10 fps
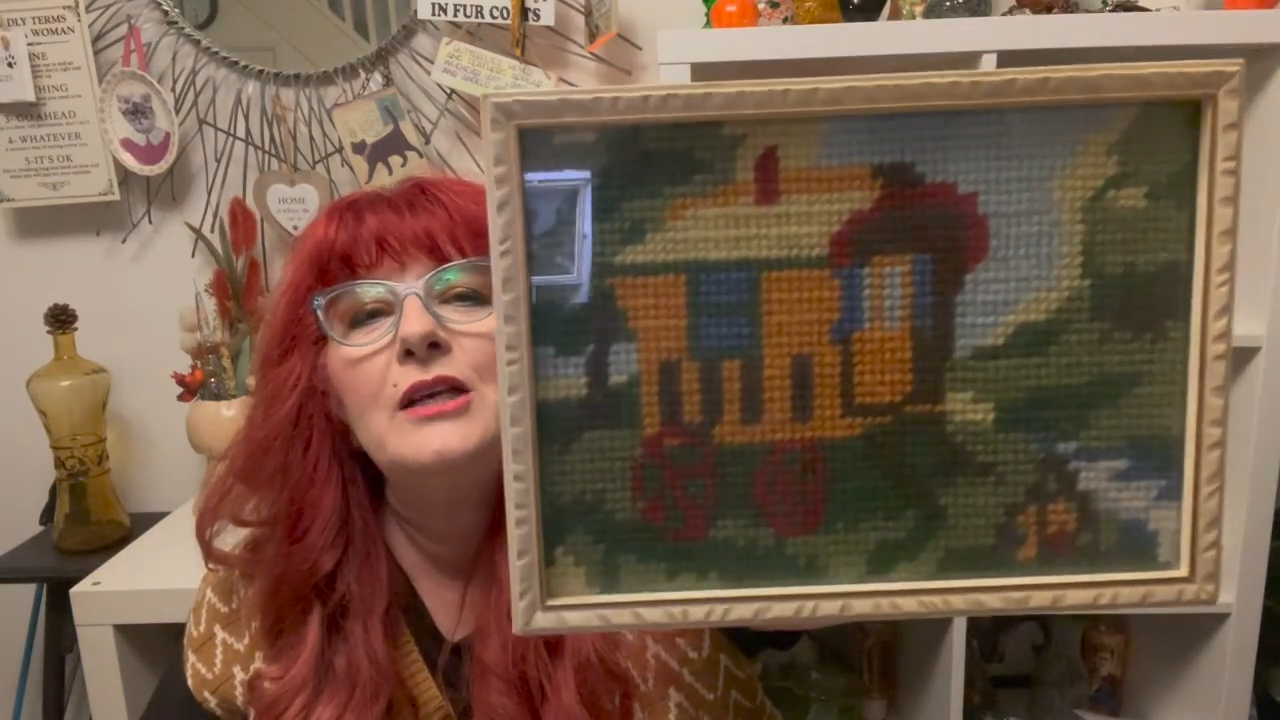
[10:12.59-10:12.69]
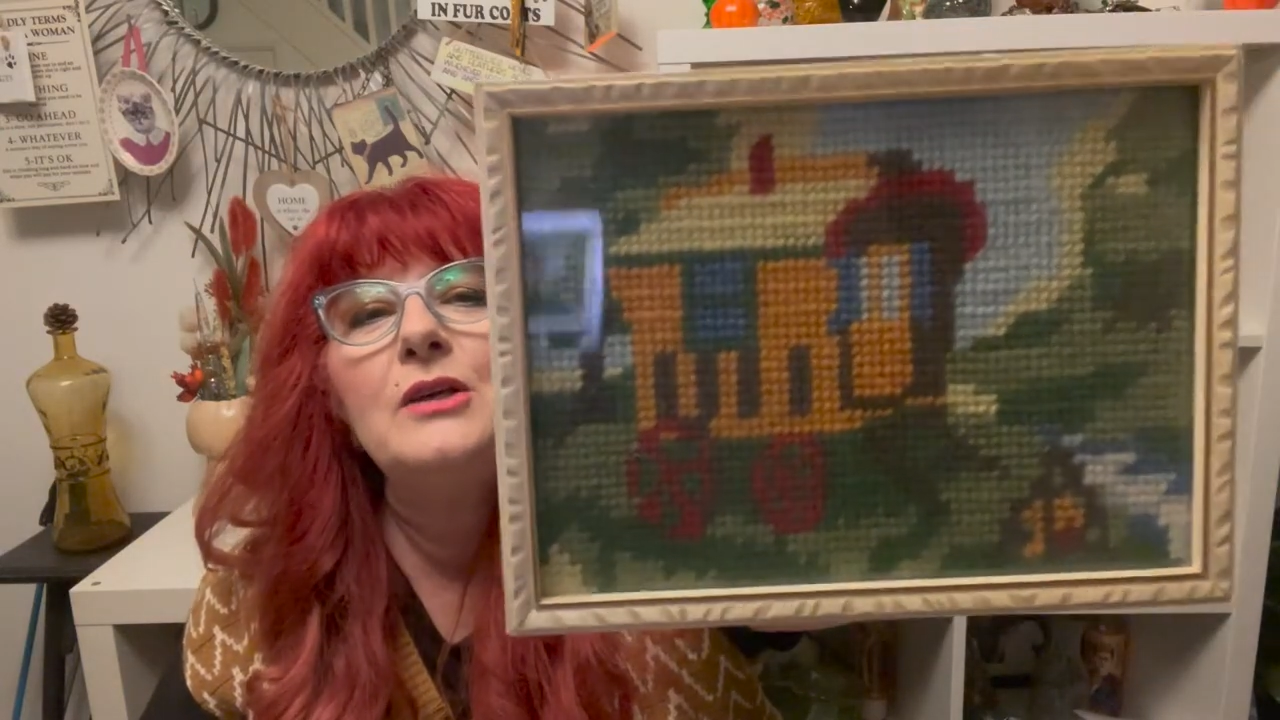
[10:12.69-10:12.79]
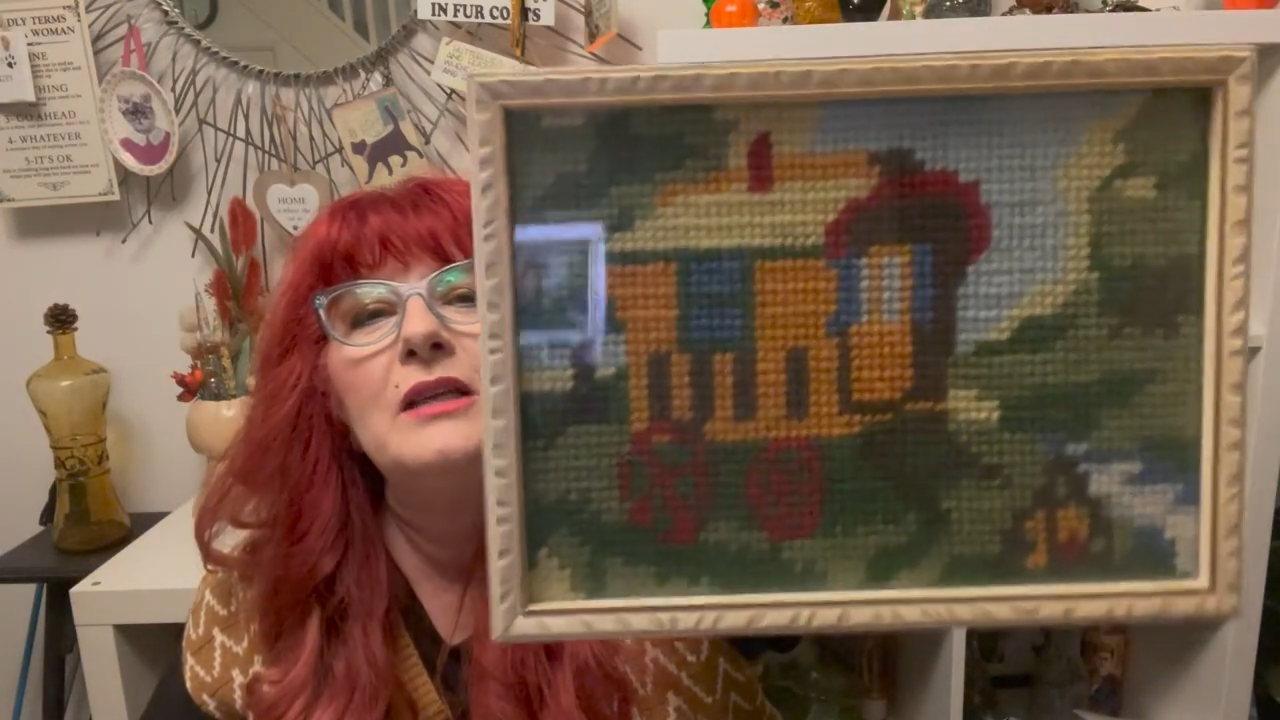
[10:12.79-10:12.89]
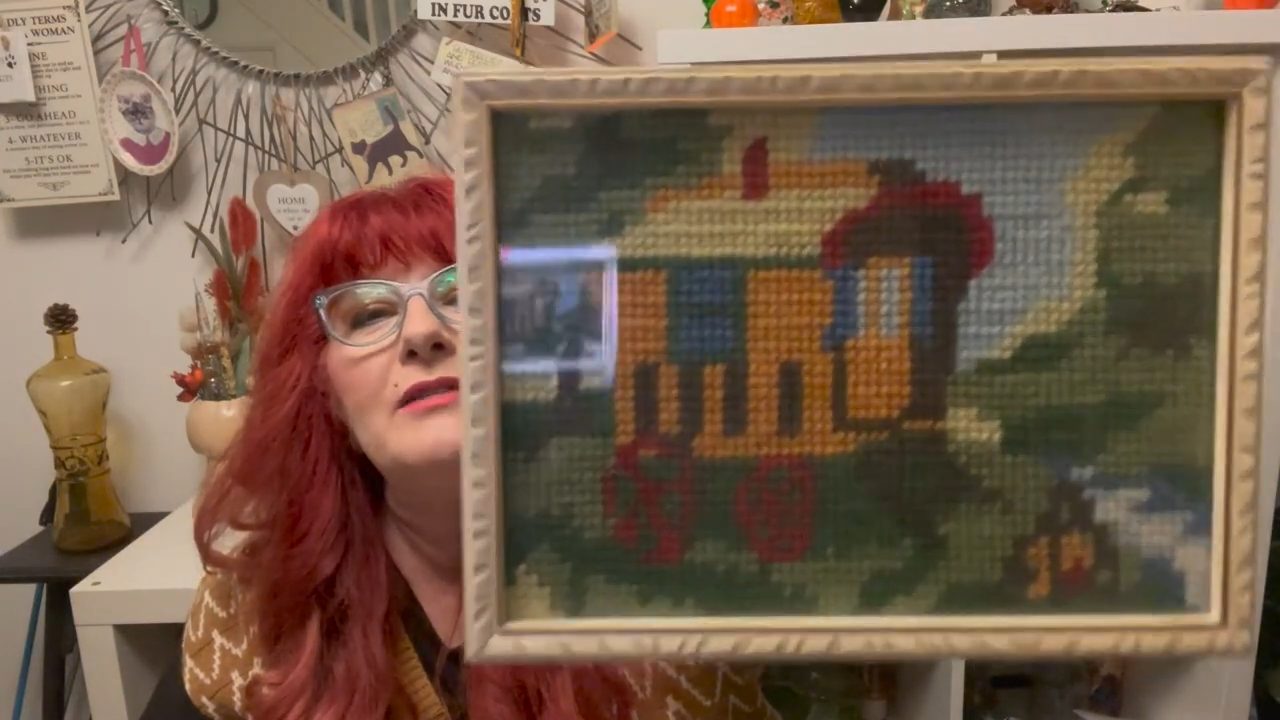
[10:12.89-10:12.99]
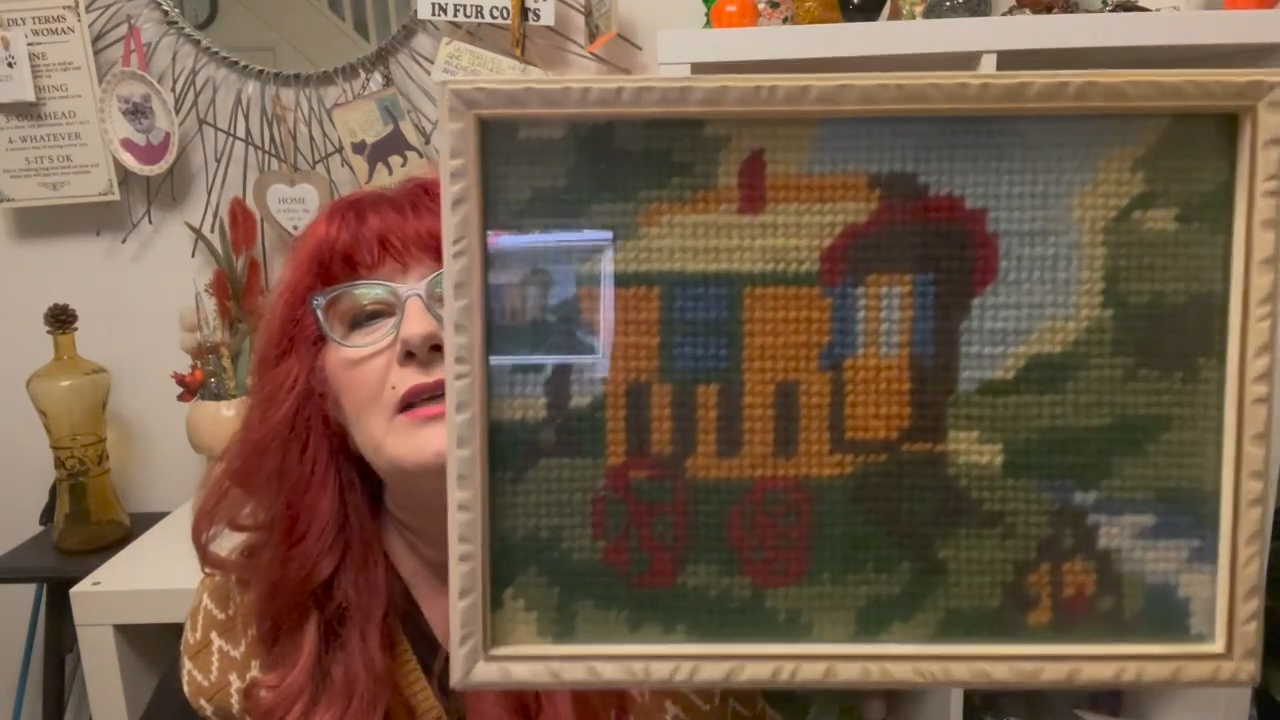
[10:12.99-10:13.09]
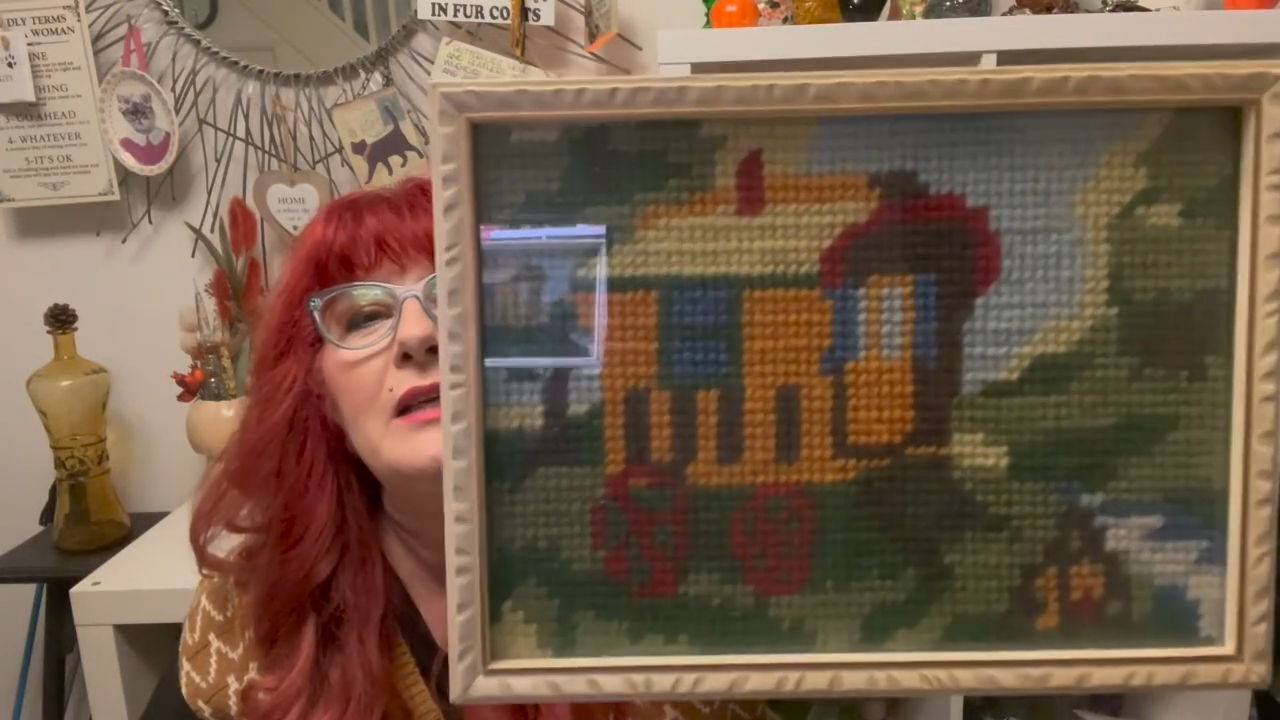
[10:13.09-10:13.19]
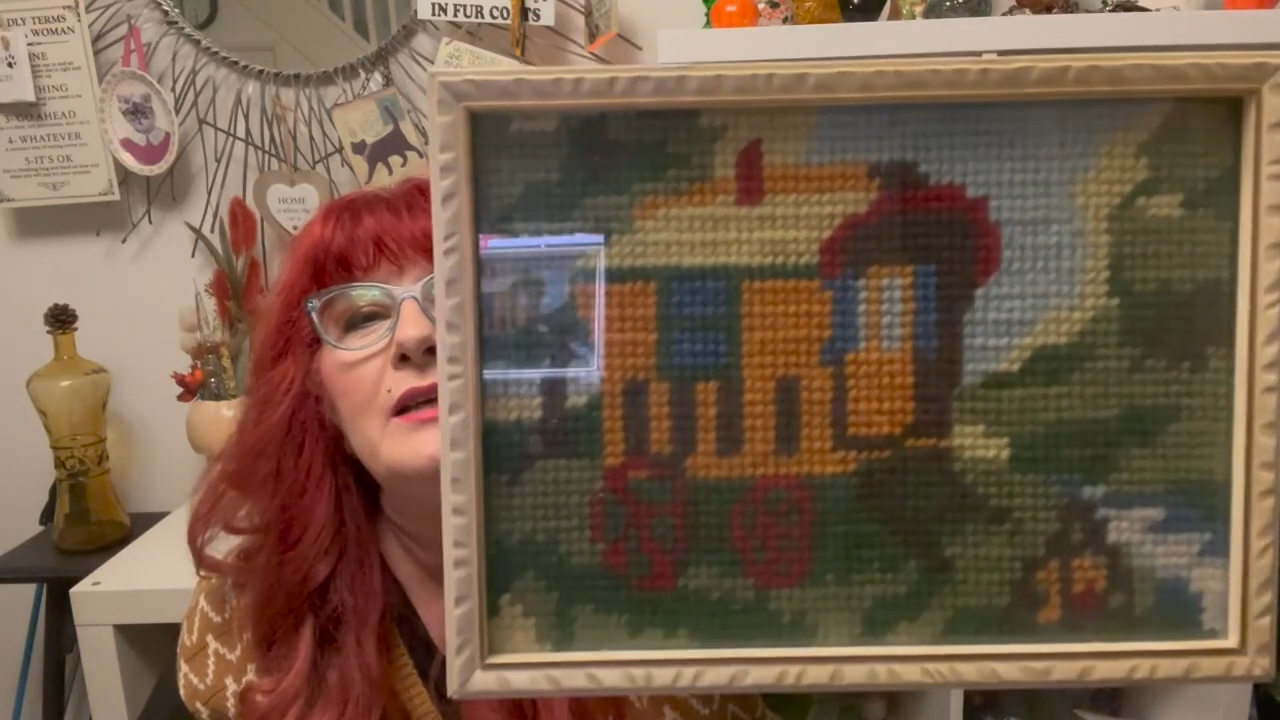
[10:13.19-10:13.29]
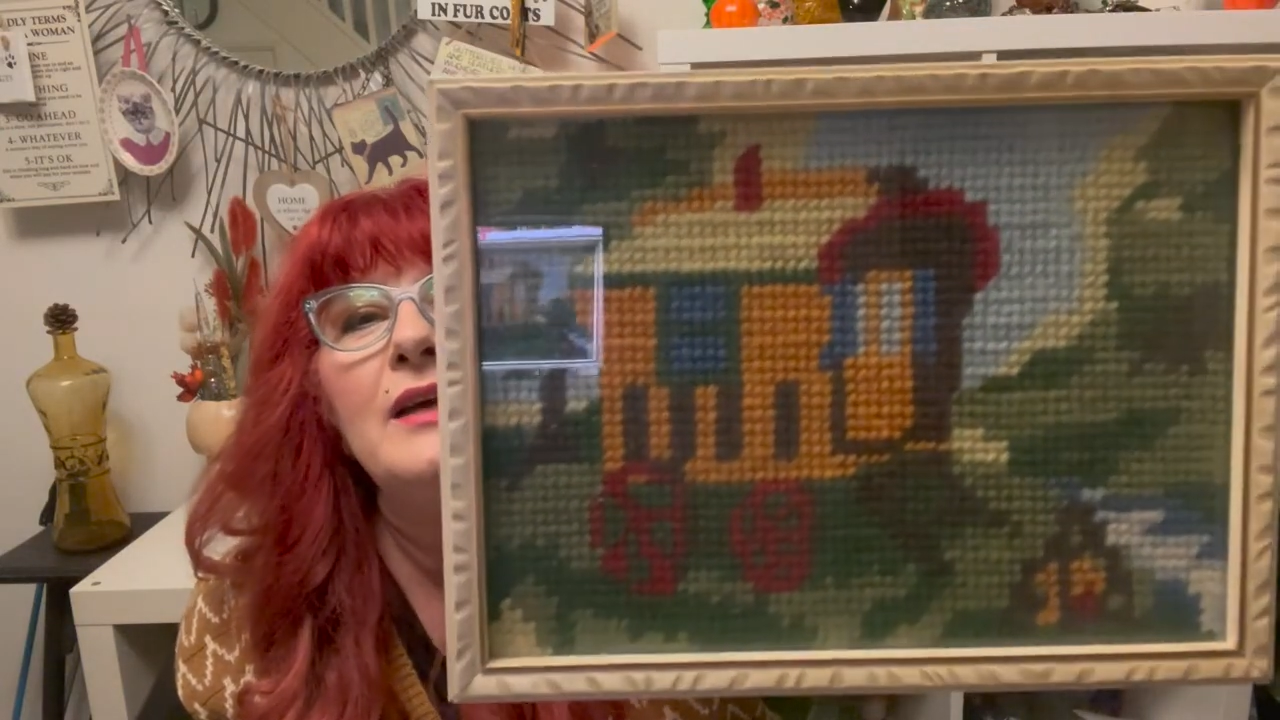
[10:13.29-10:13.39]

you'd live in